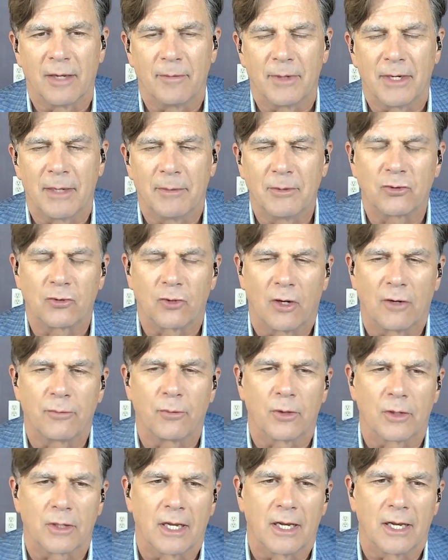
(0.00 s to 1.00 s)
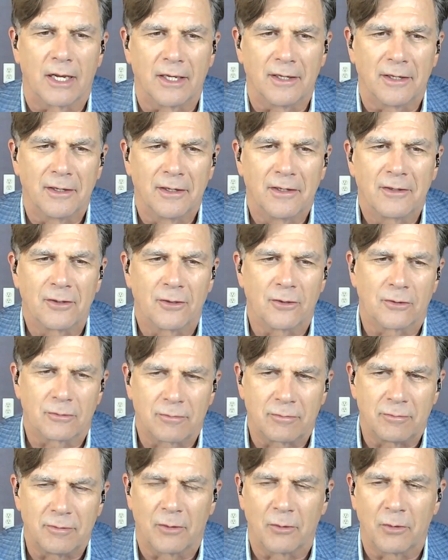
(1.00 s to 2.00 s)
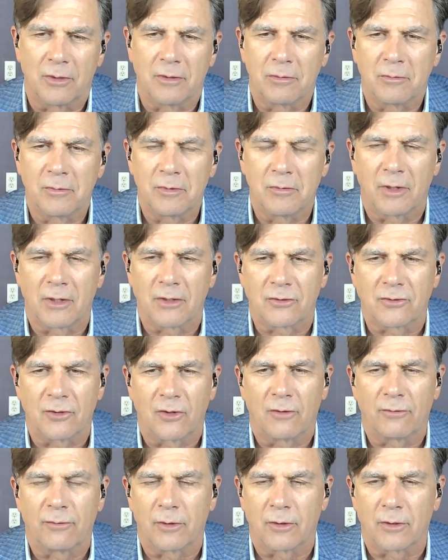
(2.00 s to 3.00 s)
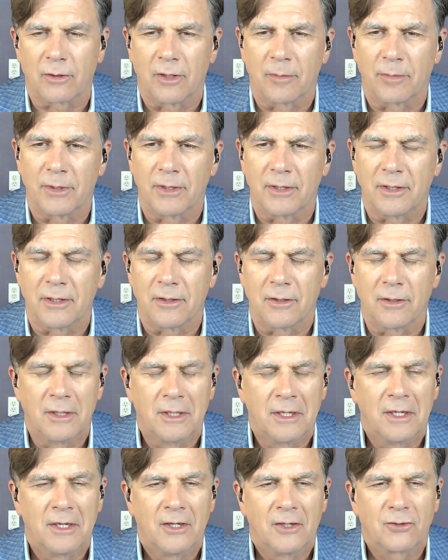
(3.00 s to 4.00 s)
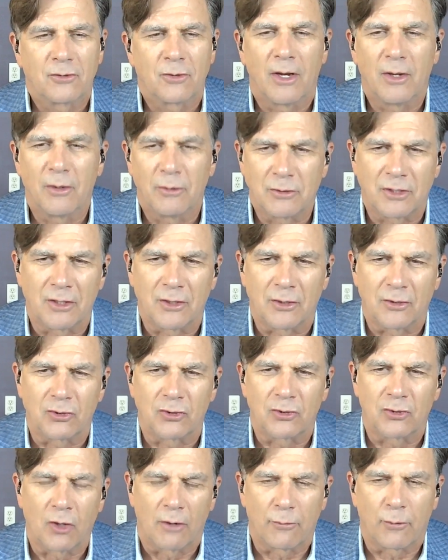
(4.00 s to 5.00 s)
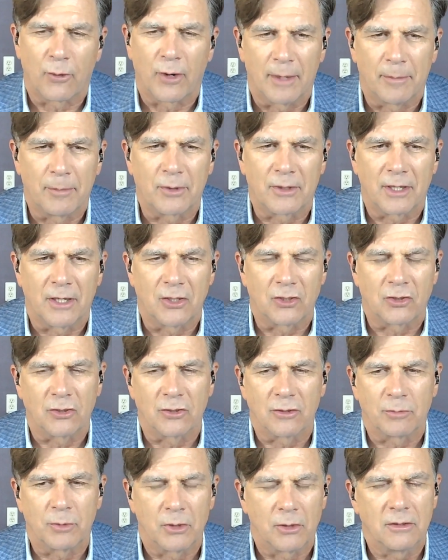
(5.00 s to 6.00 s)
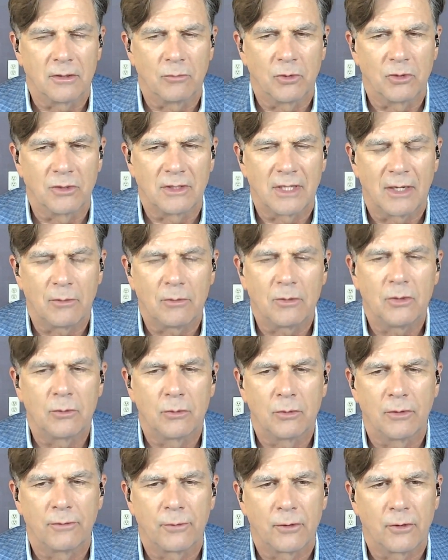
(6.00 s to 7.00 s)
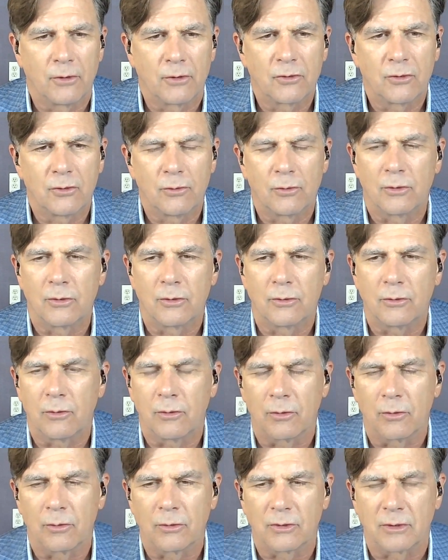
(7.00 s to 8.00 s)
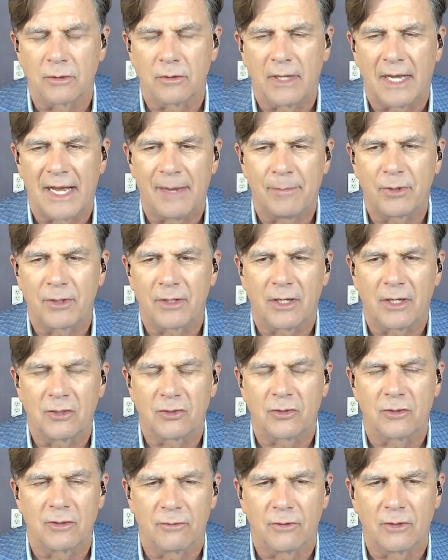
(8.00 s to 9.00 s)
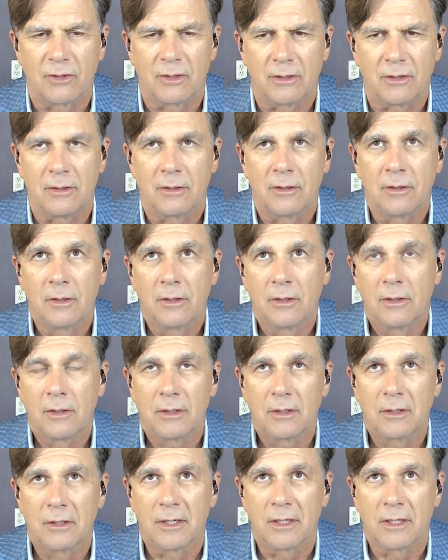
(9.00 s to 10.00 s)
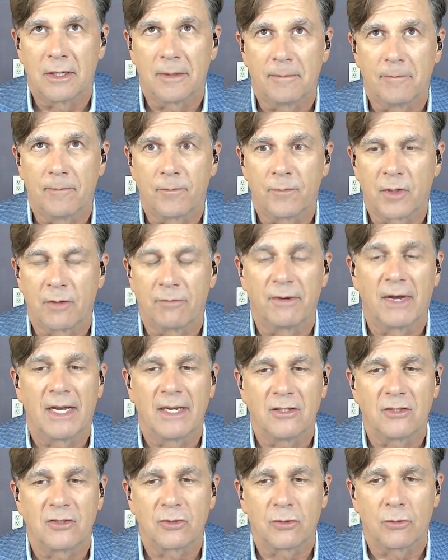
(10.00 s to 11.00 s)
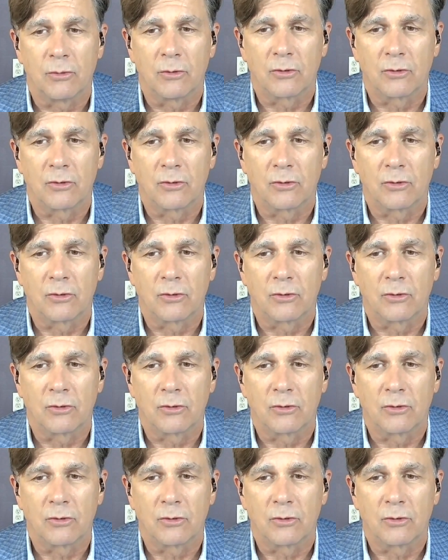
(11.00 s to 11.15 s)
and I'm a software guy because we run a software company here. So I always think of software applications. But was that what you were referring to, or was it application of the device to a